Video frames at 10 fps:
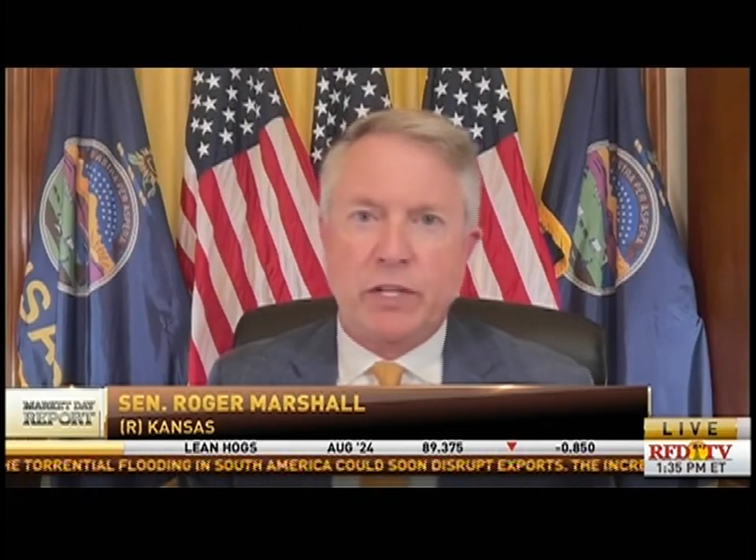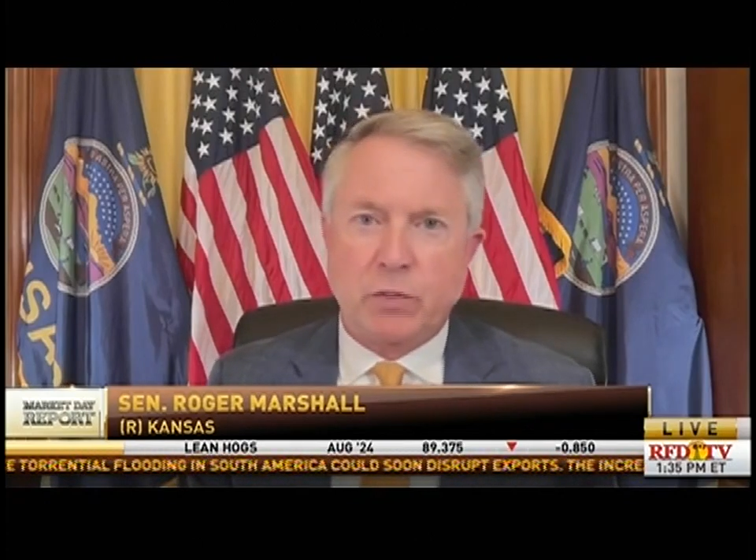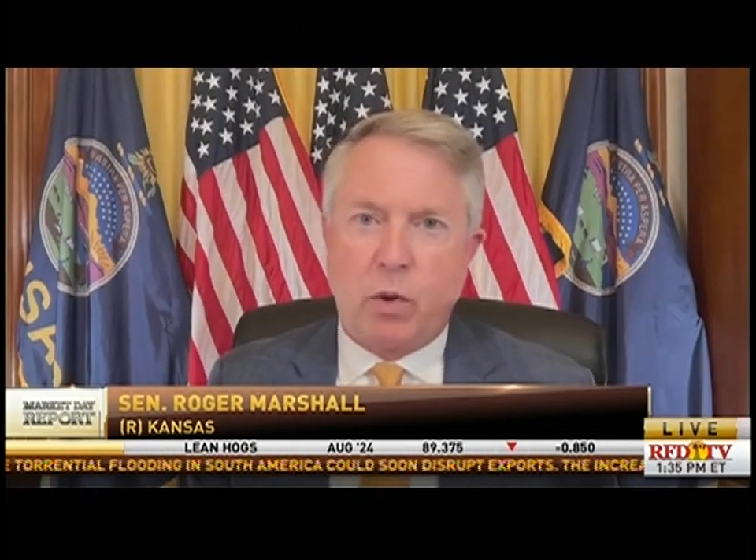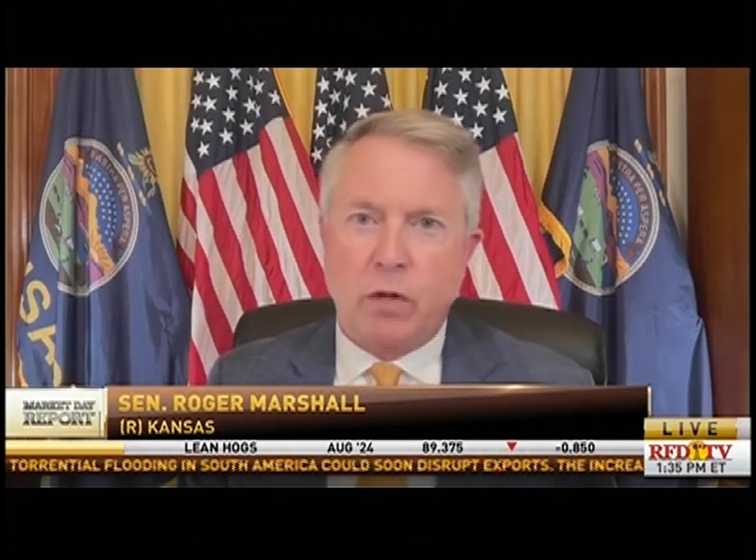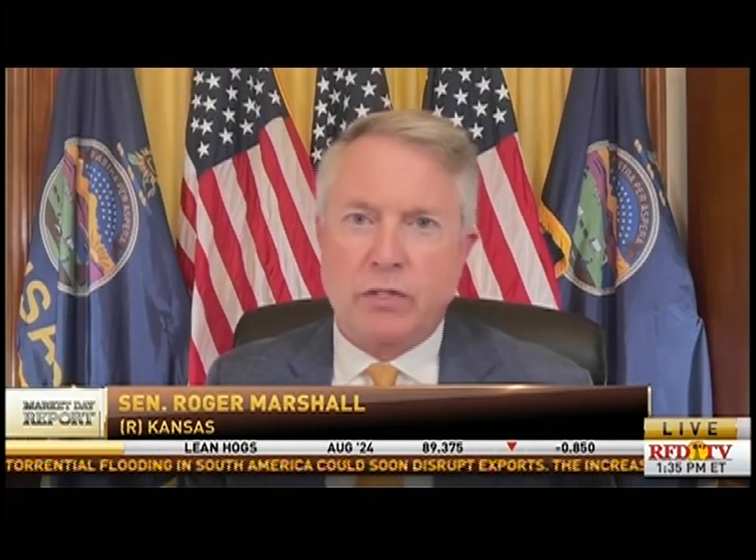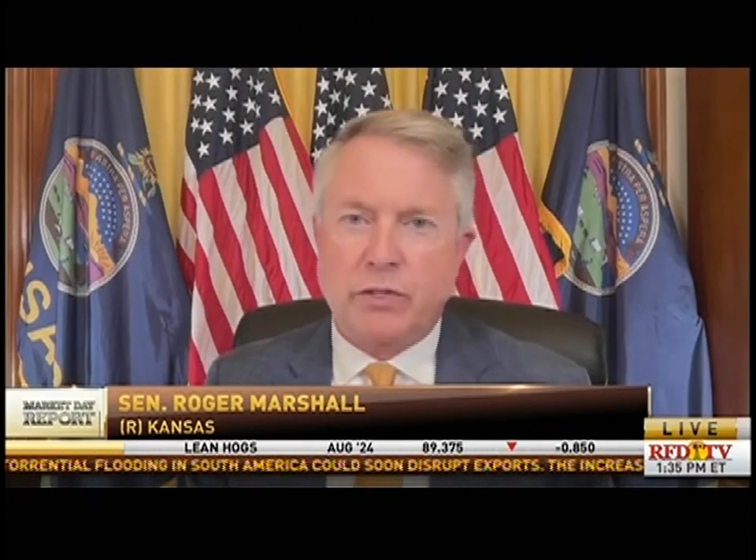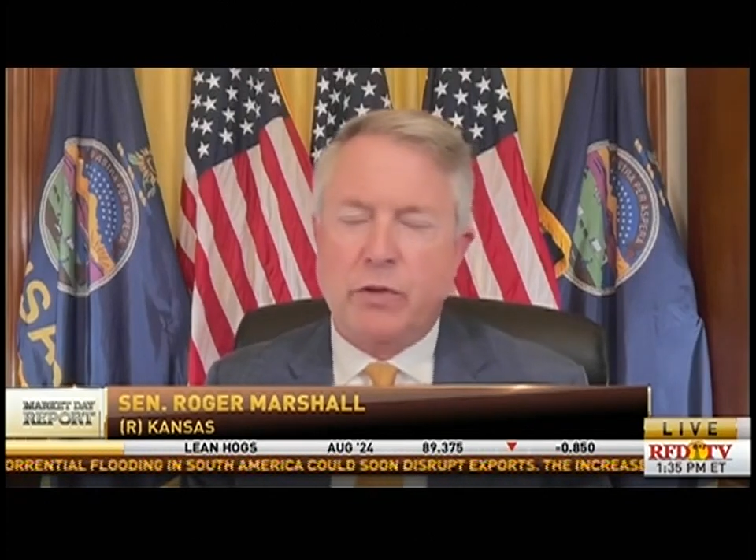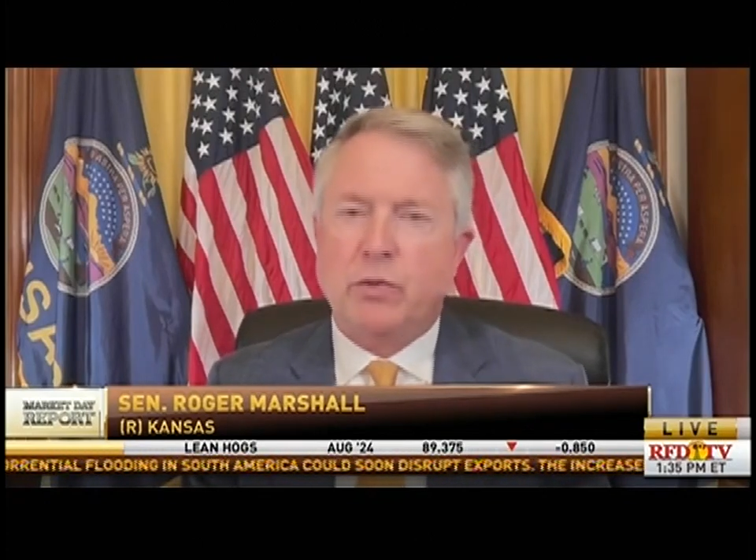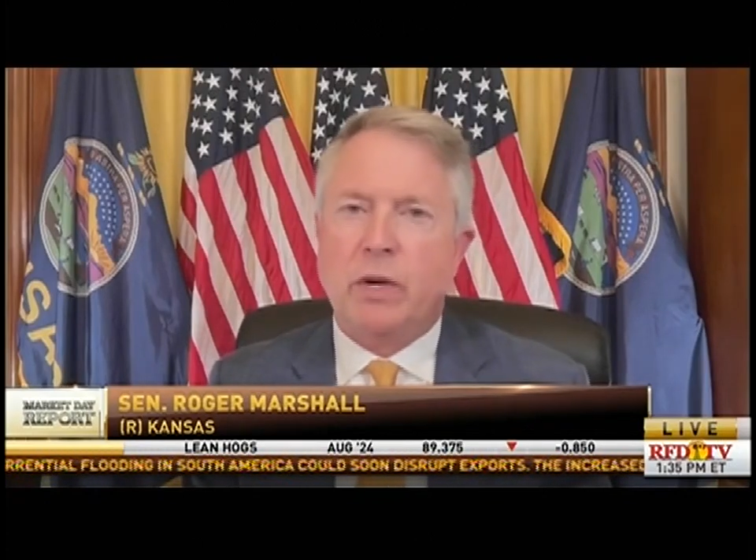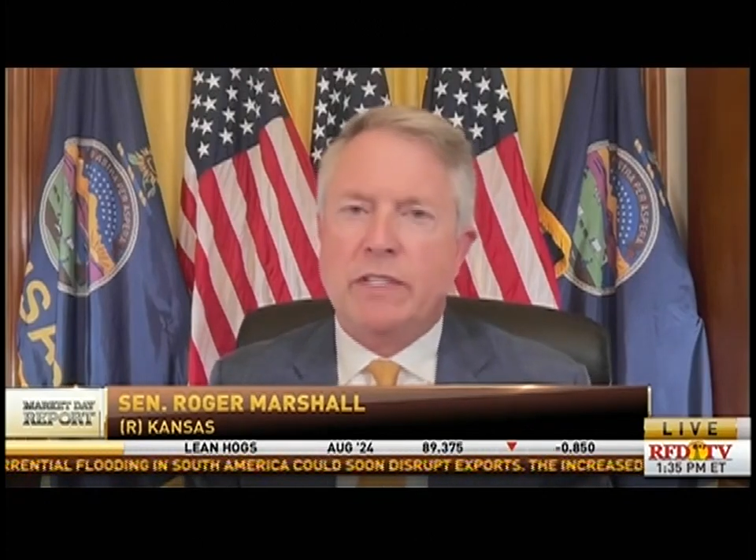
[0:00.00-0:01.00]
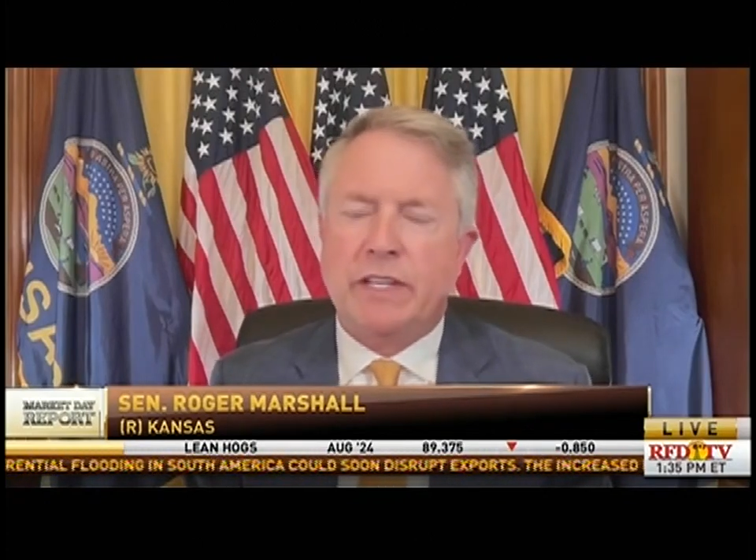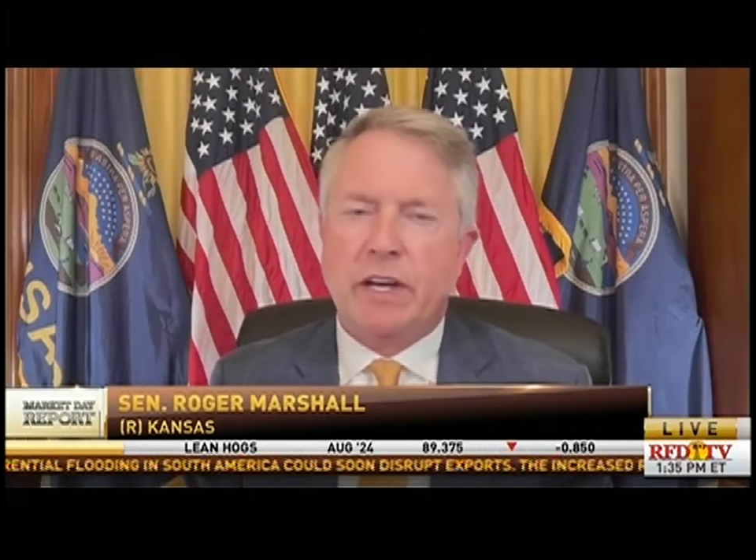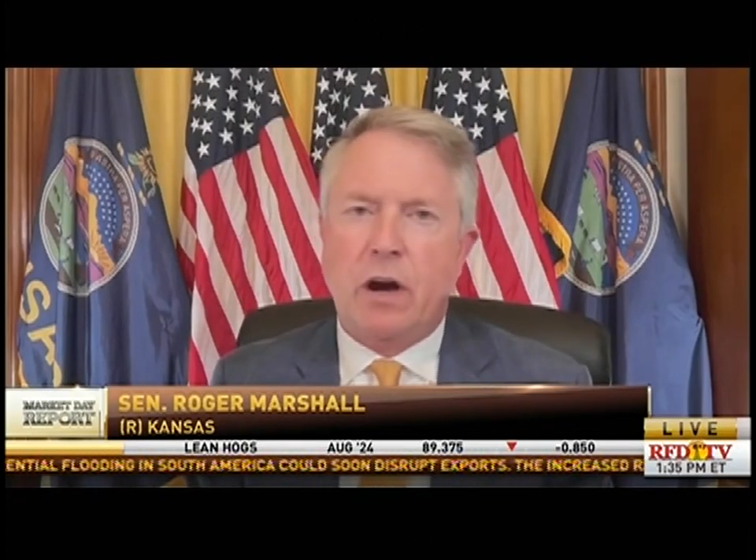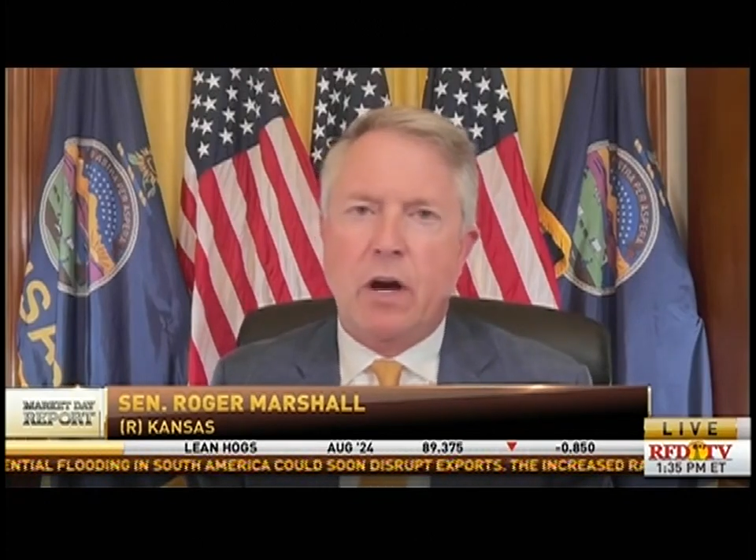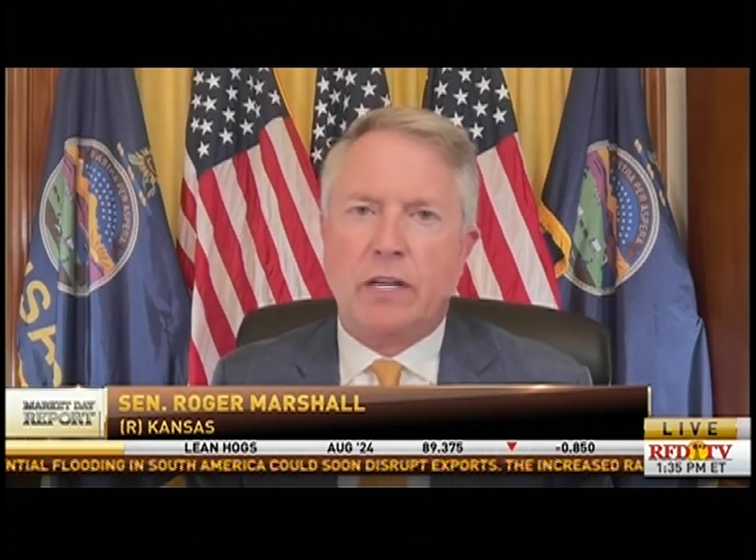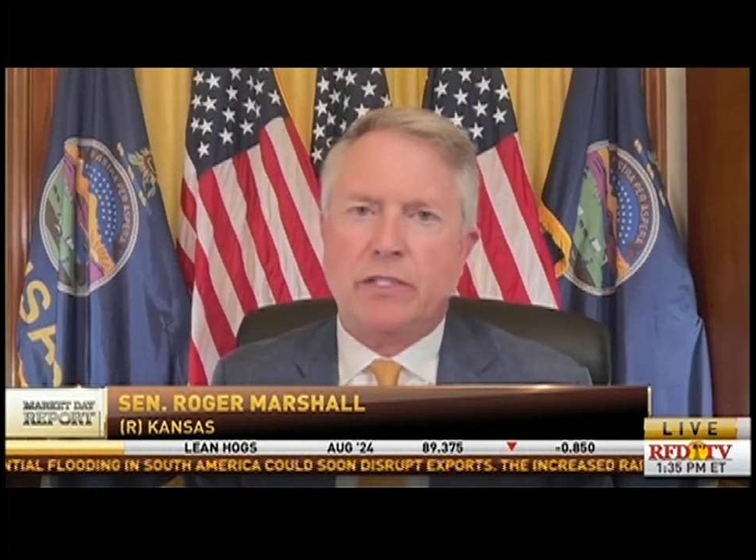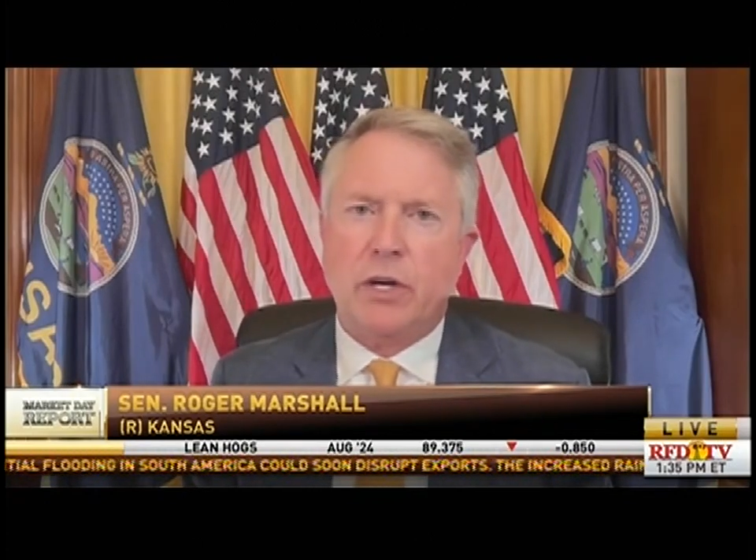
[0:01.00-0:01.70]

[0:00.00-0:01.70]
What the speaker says: as well as those raising hogs.